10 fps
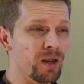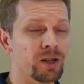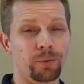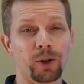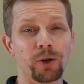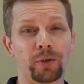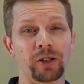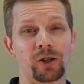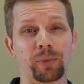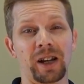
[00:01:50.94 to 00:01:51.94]
if you're
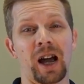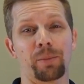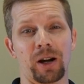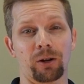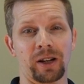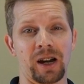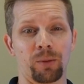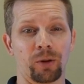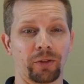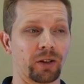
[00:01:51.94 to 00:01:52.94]
using too many high-powered
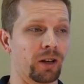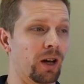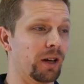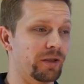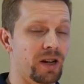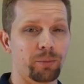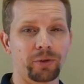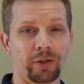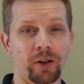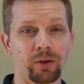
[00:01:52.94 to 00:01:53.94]
cameras. And
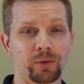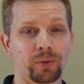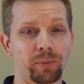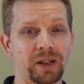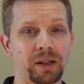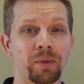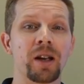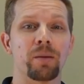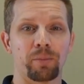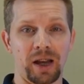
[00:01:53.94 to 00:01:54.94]
examples of those would be
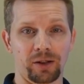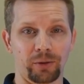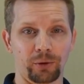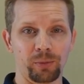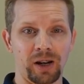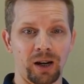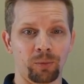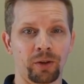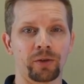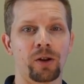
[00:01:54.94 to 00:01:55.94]
pan-tilt zoom
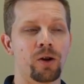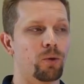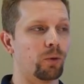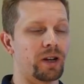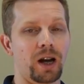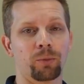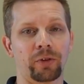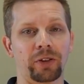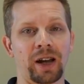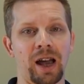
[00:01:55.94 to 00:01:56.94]
cameras or
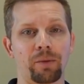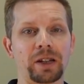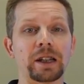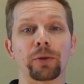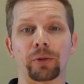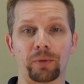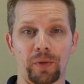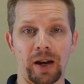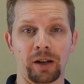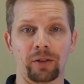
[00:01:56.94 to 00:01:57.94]
cameras that have heaters and
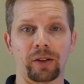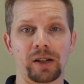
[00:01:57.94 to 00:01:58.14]
fans.